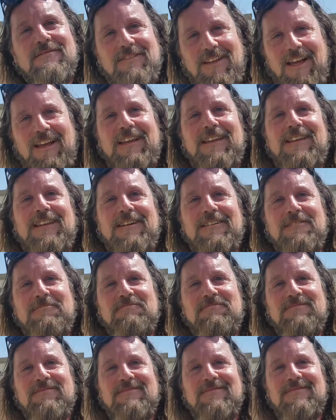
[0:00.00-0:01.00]
I can hear him
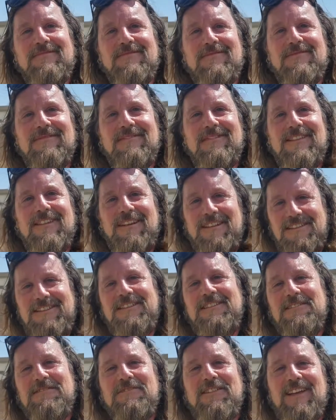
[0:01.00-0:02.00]
because
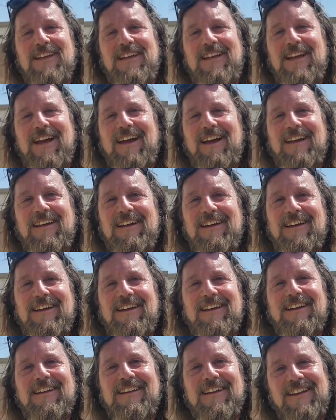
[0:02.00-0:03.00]
he's a friendly guy
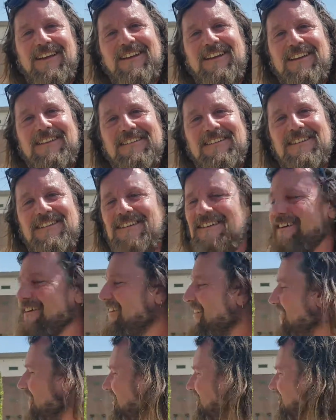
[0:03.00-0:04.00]
like us.
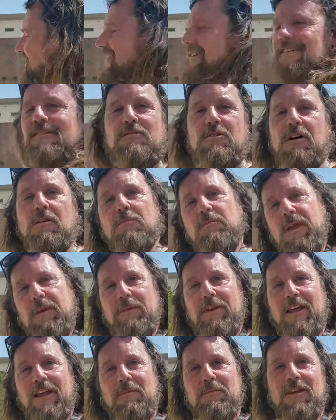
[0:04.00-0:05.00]
Well, maybe
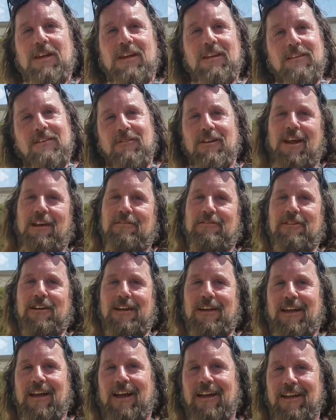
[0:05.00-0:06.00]
like me. You're not a
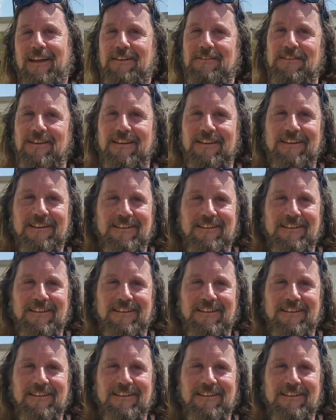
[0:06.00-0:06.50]
friendly guy, Adrian.